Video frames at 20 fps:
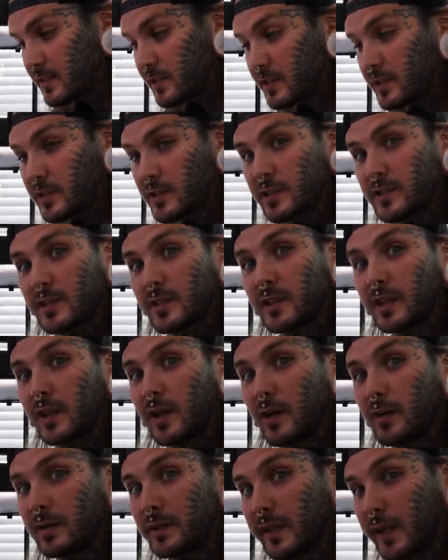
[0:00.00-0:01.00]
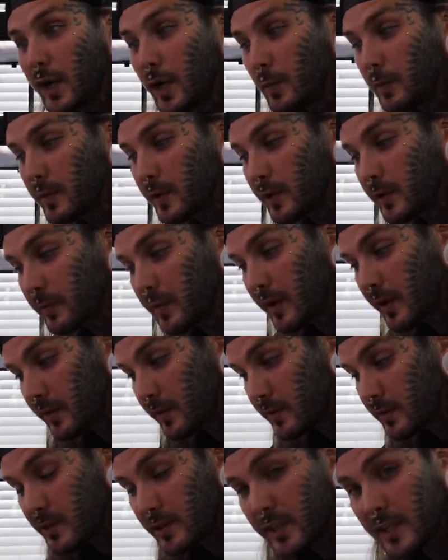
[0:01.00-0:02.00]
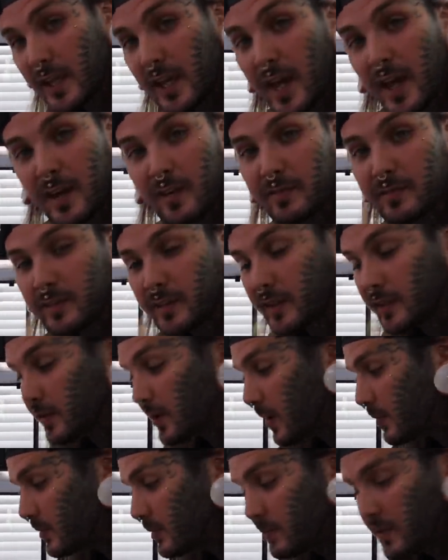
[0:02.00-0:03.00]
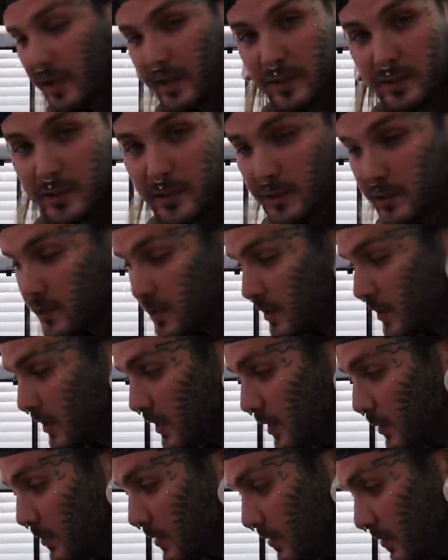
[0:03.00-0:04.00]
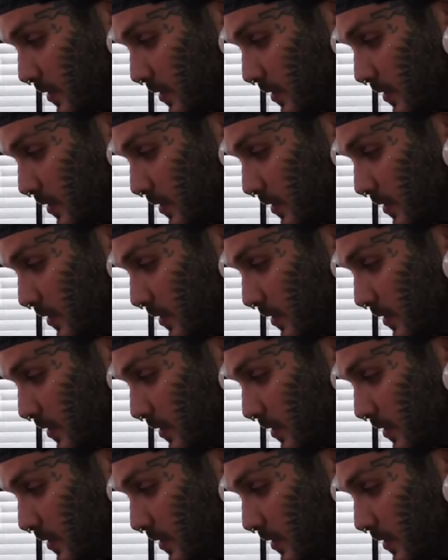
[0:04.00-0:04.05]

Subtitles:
She slowly opened her mouth and she carefully grabbed it, making sure she didn't get my